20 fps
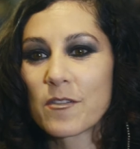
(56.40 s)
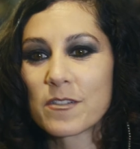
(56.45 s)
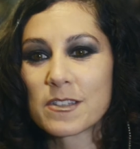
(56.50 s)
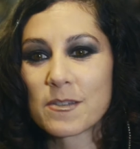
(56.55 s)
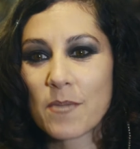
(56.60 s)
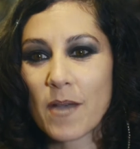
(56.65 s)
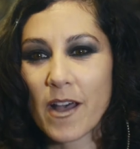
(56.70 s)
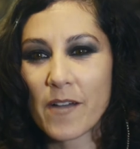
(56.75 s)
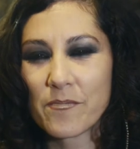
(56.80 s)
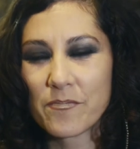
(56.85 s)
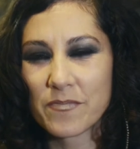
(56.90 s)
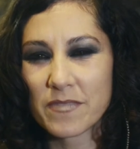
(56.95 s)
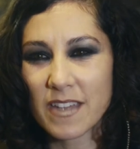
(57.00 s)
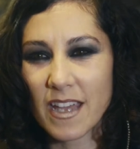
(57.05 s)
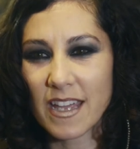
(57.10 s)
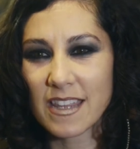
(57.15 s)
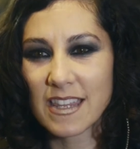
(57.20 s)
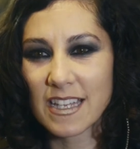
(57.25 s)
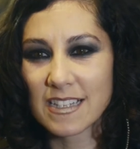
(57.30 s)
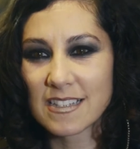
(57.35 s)
was about,
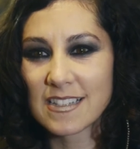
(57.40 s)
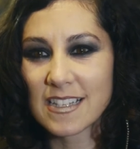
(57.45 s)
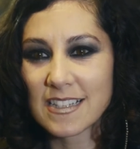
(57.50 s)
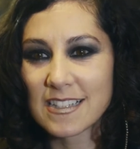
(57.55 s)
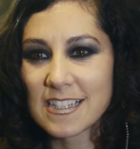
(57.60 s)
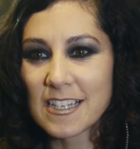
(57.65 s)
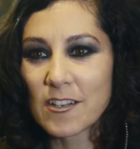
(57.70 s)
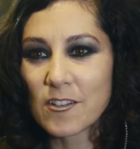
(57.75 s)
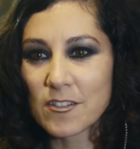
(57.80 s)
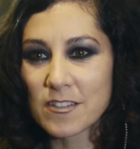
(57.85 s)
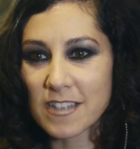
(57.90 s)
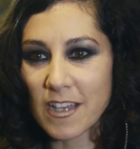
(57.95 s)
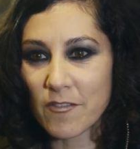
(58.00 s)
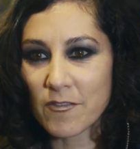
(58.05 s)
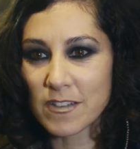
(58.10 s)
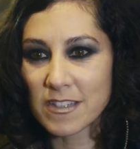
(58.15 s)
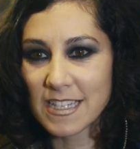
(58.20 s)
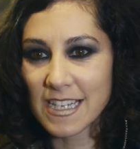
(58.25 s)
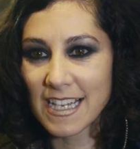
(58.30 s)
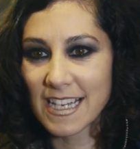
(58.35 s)
I think, 16 or
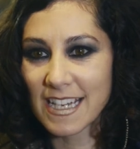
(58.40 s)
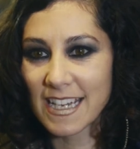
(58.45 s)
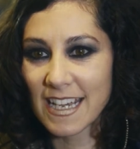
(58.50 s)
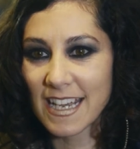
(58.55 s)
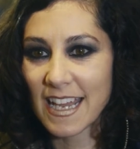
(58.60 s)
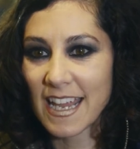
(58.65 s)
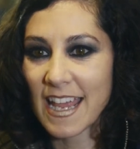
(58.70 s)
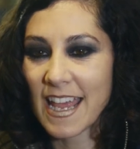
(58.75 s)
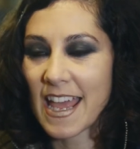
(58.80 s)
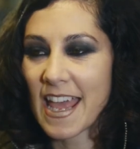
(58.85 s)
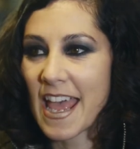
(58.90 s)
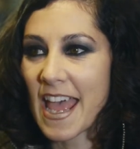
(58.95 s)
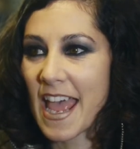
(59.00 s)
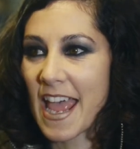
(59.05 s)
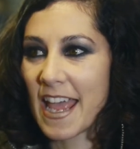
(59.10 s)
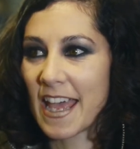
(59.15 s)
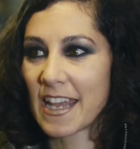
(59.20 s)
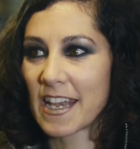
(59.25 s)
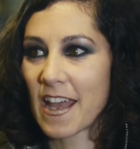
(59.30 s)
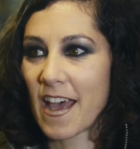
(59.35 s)
17,
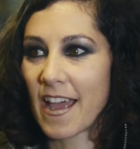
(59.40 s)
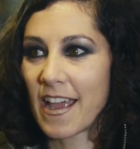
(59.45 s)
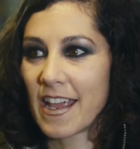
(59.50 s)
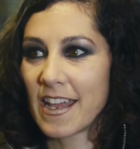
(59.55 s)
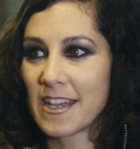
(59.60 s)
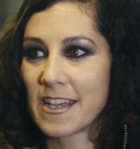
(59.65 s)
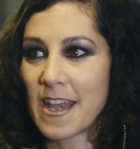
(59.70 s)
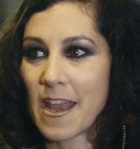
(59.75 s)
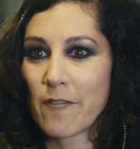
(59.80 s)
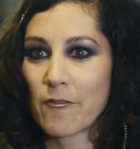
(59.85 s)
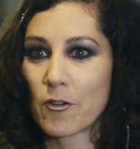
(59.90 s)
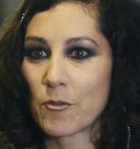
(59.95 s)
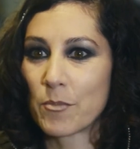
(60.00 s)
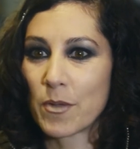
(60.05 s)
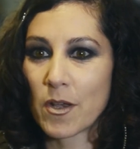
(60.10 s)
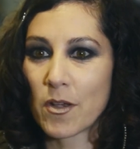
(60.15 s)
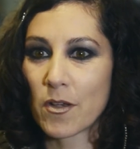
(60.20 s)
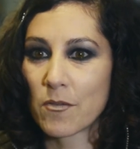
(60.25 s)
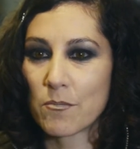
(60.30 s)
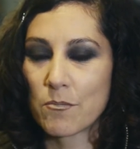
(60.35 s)
and I had never
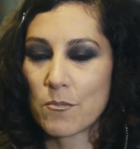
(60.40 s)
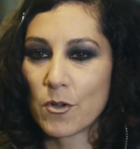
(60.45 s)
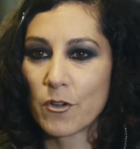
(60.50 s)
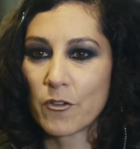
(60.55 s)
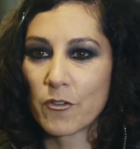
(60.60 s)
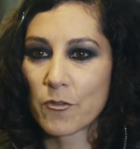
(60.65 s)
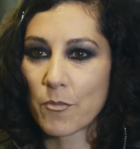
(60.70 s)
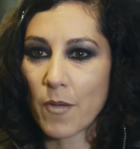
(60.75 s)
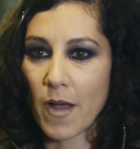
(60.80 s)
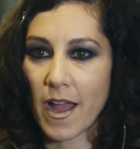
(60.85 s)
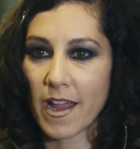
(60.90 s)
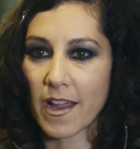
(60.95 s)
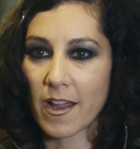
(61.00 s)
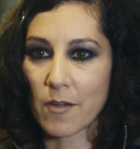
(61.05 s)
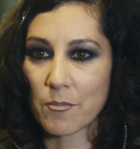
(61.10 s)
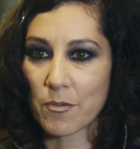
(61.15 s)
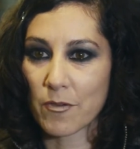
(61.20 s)
been moved by a